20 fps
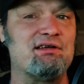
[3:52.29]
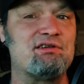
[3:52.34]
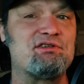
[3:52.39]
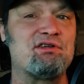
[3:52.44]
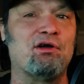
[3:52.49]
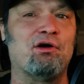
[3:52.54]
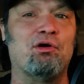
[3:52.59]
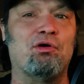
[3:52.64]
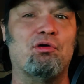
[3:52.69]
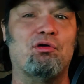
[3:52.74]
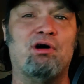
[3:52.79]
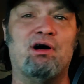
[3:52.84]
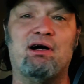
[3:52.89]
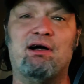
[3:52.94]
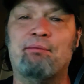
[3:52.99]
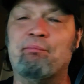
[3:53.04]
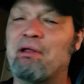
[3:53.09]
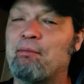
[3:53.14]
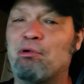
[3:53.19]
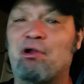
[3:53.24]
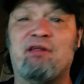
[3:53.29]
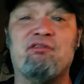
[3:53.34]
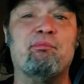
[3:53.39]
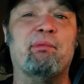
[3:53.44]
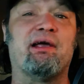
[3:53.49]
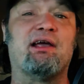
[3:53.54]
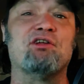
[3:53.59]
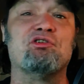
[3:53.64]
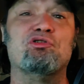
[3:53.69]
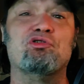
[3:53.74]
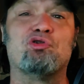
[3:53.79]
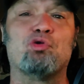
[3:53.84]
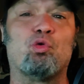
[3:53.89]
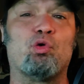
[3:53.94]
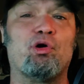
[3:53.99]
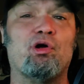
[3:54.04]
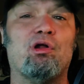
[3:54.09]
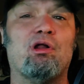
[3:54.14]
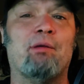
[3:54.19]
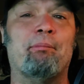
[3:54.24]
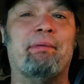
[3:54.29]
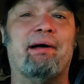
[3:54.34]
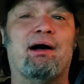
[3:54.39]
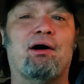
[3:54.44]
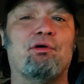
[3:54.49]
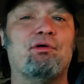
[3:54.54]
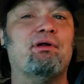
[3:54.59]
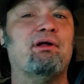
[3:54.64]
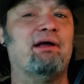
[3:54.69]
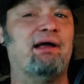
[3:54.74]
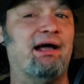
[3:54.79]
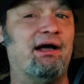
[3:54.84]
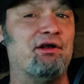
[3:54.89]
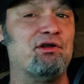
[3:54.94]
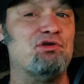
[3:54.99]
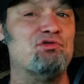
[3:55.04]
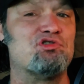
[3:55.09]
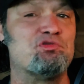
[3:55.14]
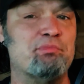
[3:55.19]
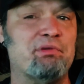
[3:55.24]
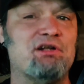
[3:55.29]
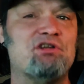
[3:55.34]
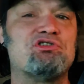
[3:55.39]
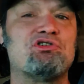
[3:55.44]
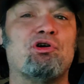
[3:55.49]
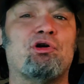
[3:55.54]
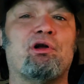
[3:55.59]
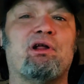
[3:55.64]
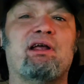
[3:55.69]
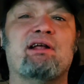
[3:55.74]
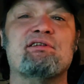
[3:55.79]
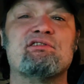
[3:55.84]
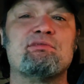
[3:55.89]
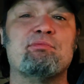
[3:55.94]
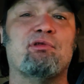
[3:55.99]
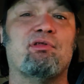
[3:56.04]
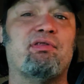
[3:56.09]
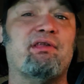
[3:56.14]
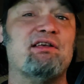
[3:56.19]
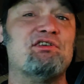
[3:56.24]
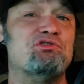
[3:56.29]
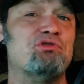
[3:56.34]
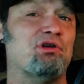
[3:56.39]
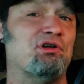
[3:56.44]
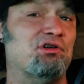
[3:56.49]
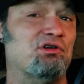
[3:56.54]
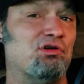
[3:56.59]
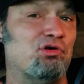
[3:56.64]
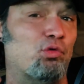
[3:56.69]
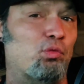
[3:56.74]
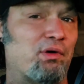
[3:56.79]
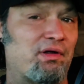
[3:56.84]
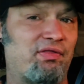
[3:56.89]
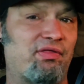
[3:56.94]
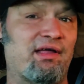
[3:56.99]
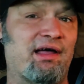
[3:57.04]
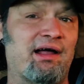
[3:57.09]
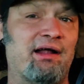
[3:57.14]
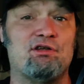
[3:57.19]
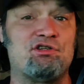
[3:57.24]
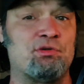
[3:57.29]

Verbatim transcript: So maybe I'll even make a tutorial about how to use Midjourney and some of the things you can do with that.